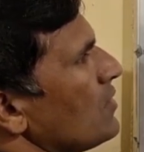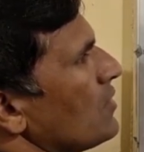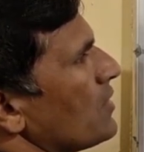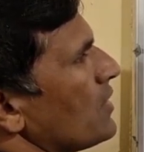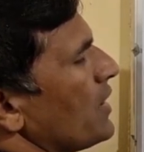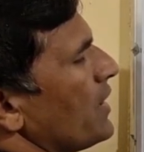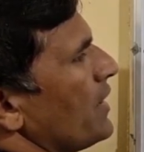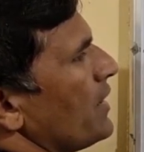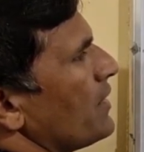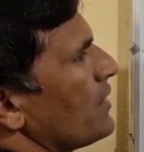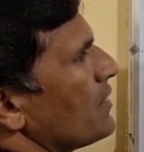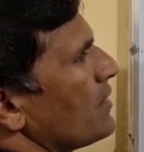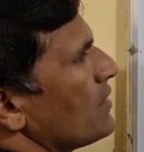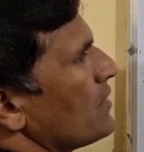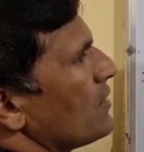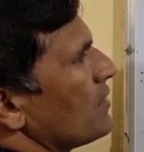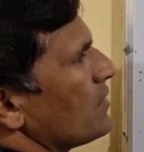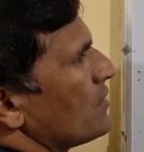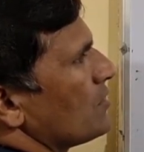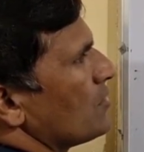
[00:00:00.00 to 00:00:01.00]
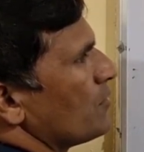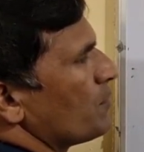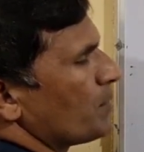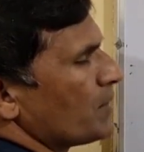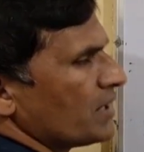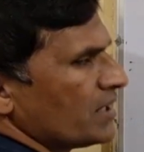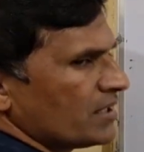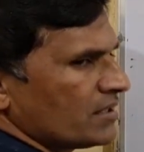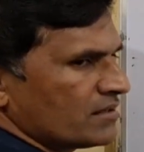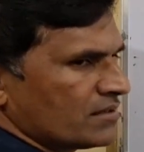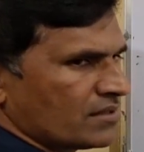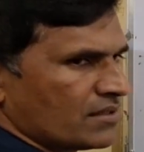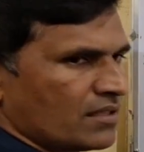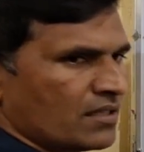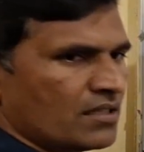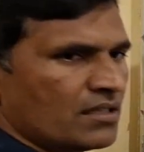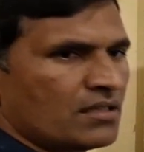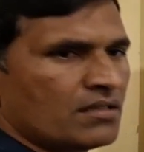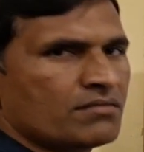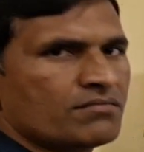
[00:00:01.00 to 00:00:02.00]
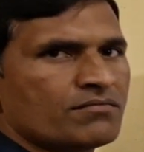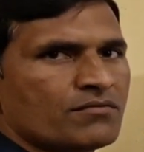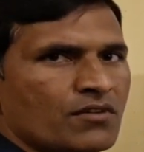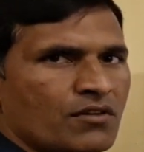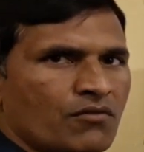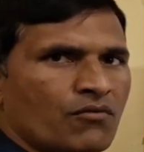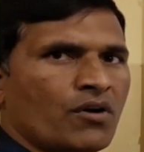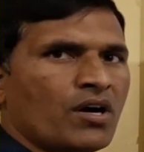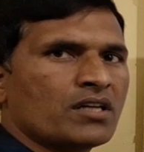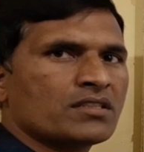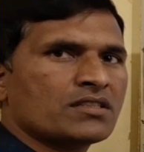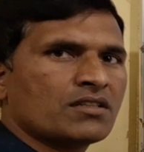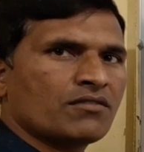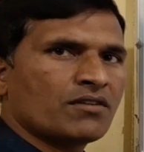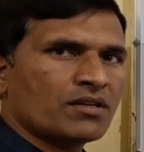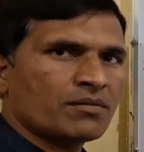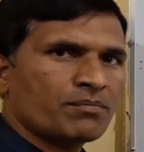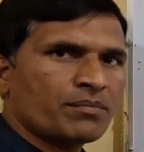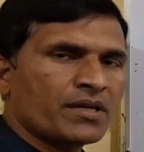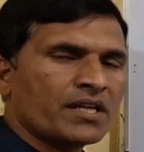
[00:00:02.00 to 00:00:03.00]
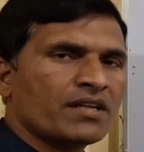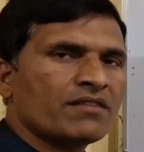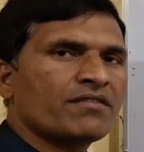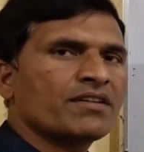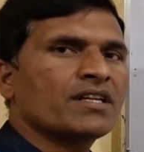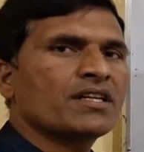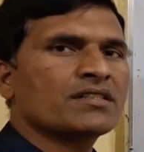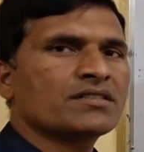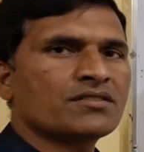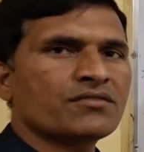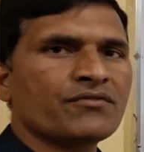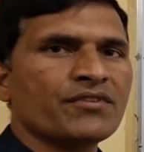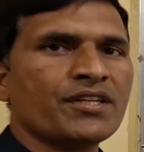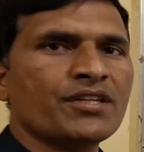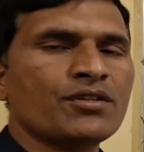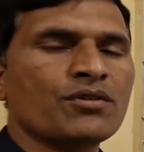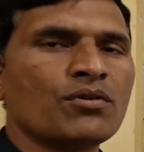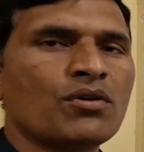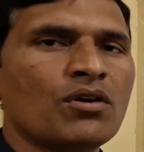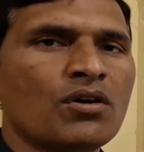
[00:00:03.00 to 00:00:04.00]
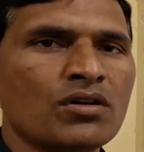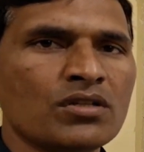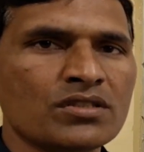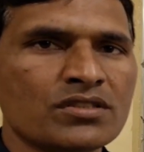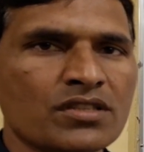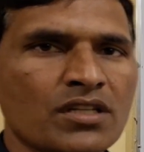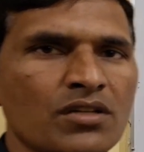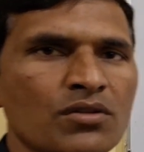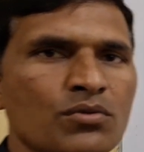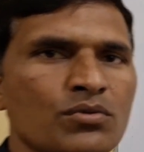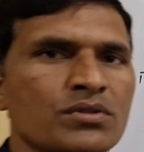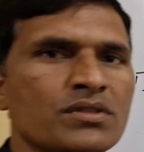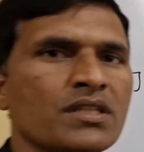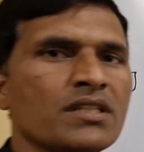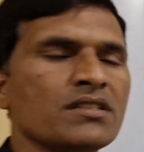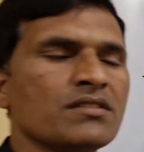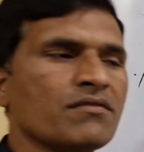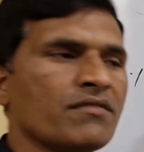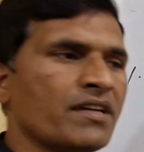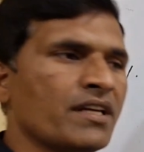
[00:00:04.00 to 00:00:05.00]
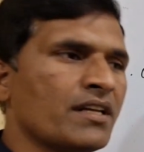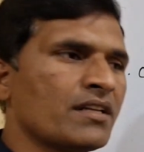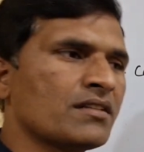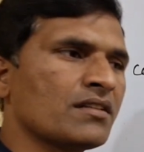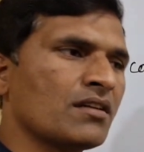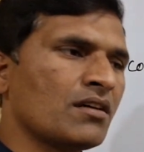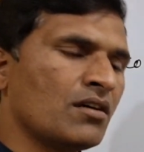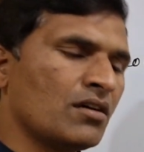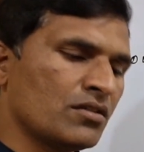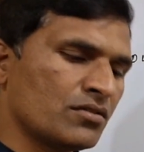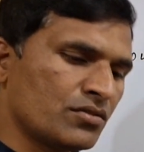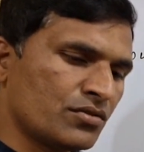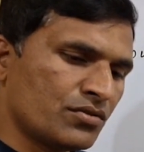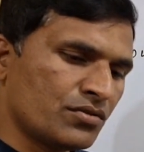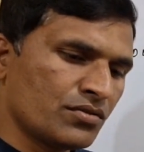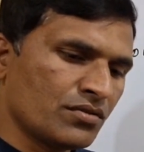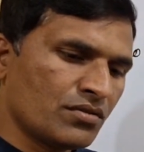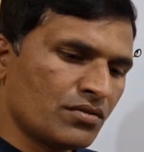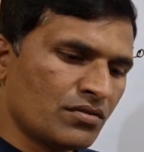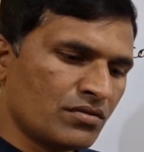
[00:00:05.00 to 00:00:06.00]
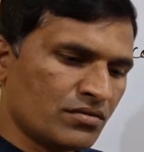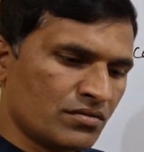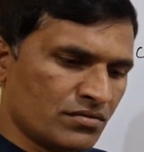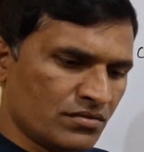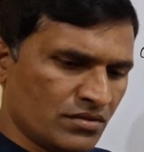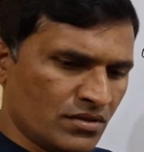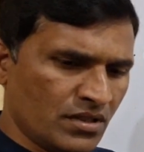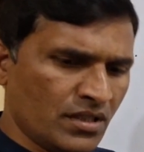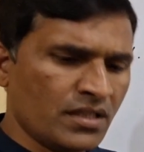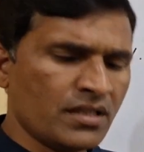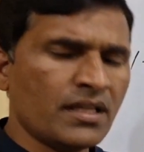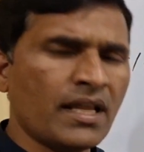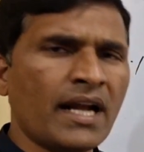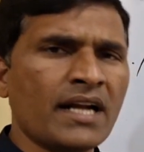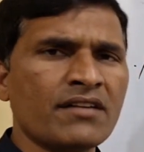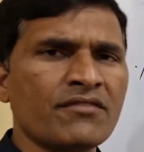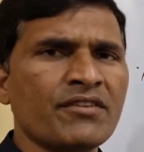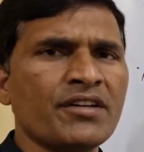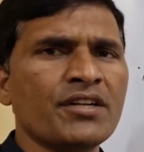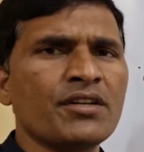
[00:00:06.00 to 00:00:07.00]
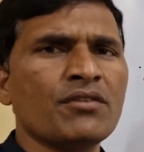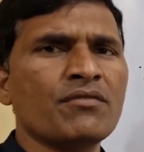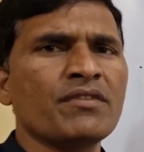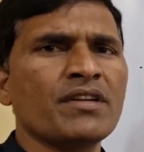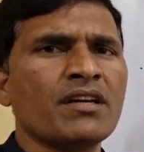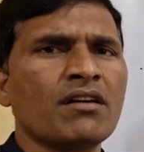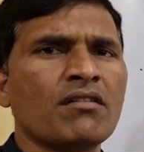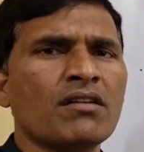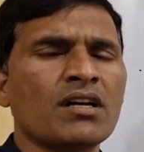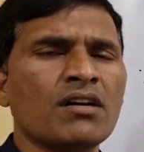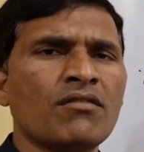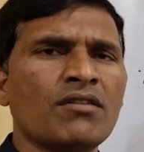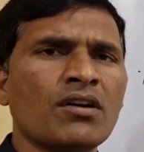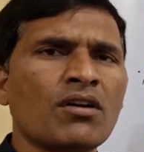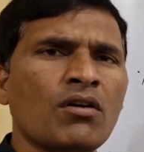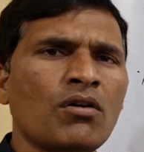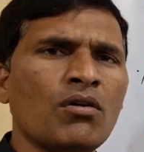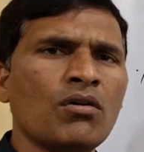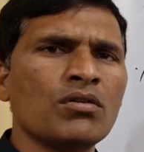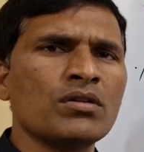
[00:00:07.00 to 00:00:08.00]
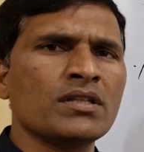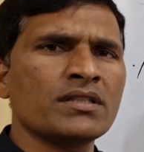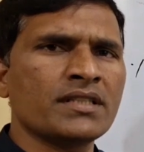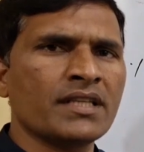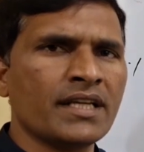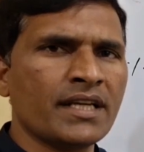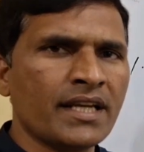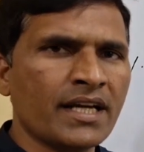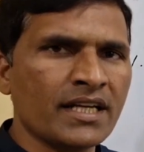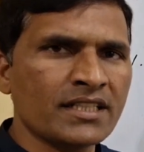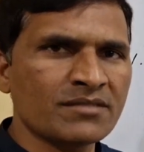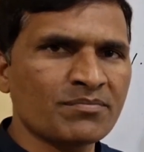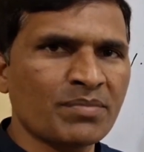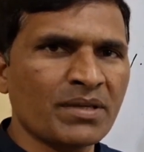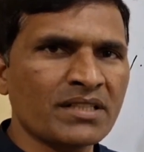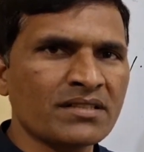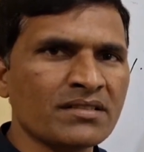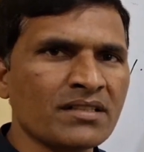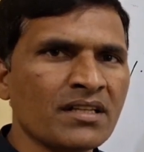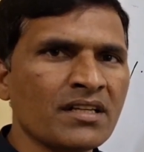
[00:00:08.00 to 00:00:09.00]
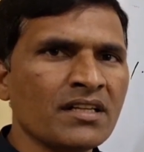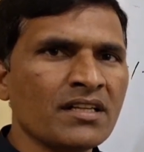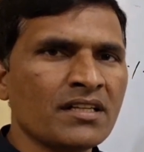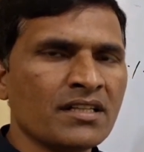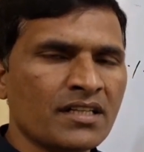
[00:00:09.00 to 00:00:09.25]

Okay, so please watch our previous video on solutions, where in that video we have covered all the theory aspects,